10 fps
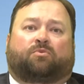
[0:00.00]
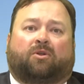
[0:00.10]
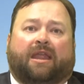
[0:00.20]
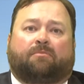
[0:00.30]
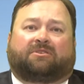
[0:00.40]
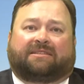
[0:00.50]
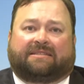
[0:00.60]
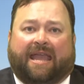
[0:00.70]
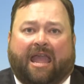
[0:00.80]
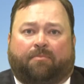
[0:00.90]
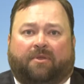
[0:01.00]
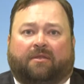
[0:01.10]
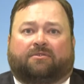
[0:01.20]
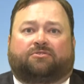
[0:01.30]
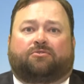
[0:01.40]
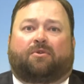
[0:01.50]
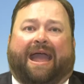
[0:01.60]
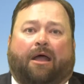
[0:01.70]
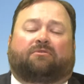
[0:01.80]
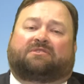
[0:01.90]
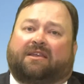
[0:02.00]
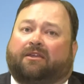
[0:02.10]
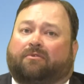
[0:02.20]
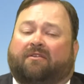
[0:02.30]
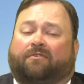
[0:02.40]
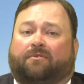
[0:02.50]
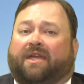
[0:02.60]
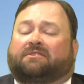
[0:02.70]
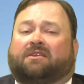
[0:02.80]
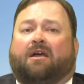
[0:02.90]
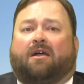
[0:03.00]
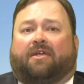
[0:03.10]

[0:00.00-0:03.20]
we're able to tap into outside revenue, and that's,